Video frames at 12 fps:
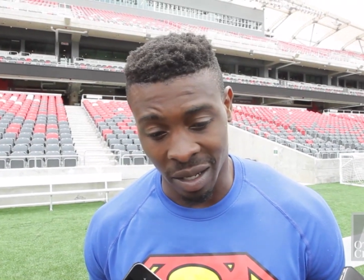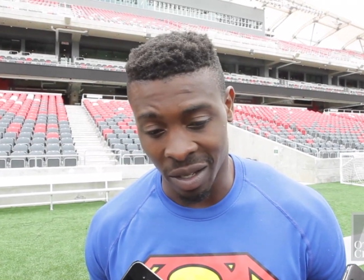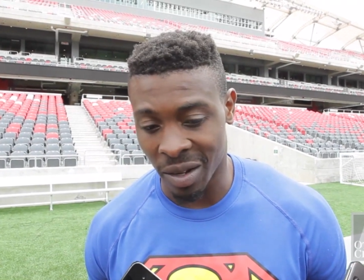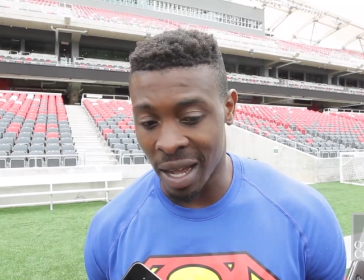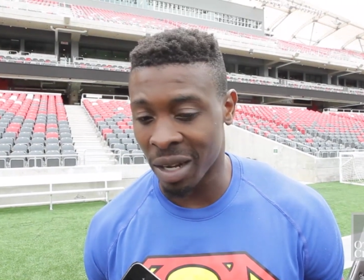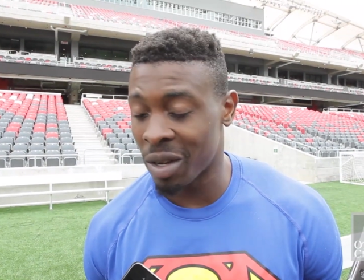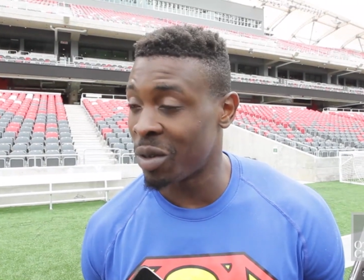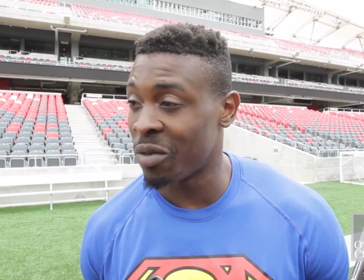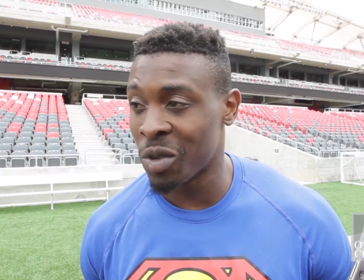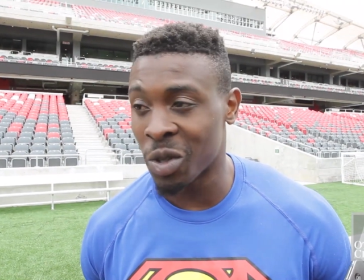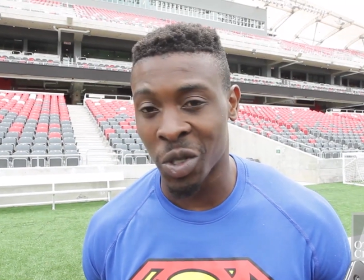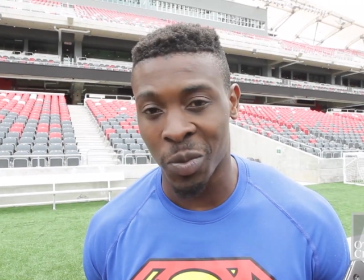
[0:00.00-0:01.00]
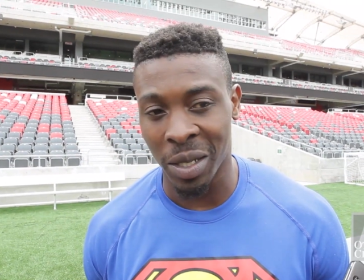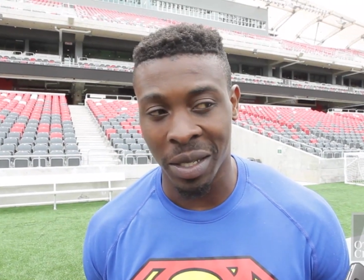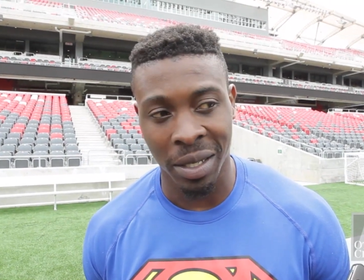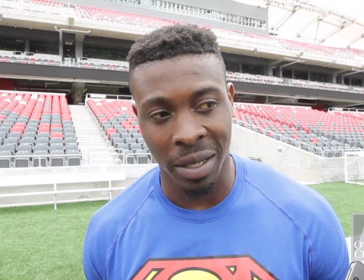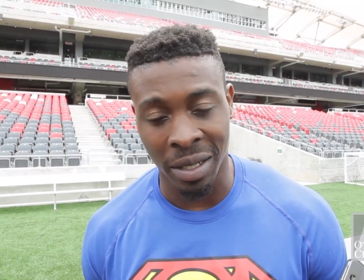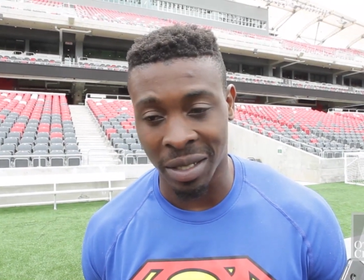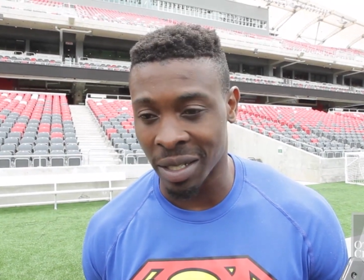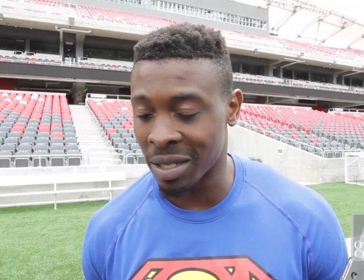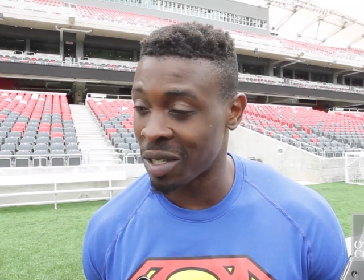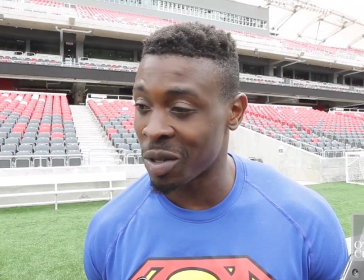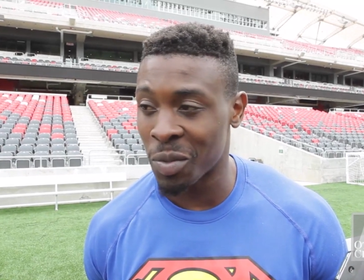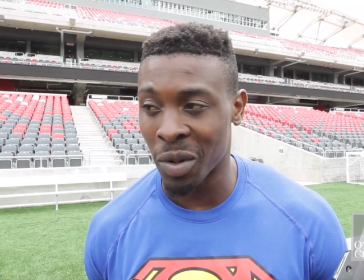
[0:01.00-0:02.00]
you got to go full speed and
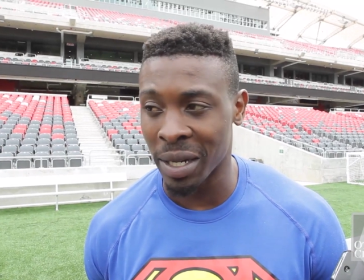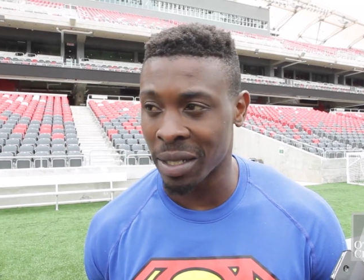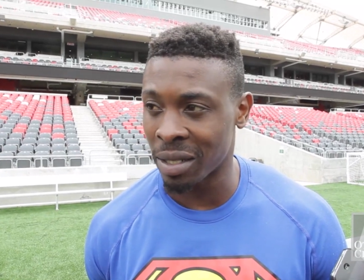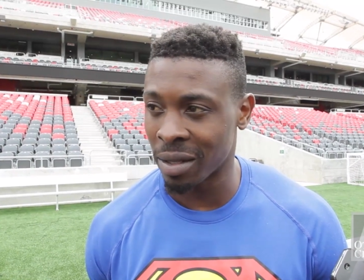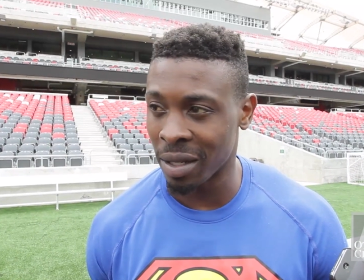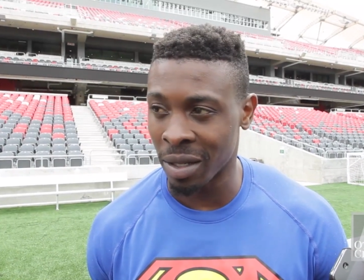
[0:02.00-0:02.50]
there's, no breaks.